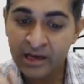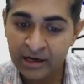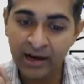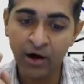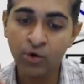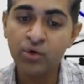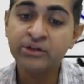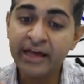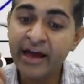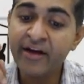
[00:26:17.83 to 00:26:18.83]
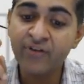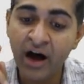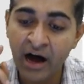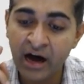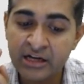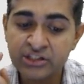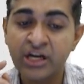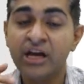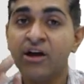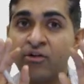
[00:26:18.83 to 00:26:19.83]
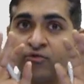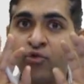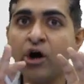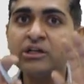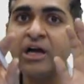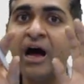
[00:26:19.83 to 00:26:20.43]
Now they have asked, what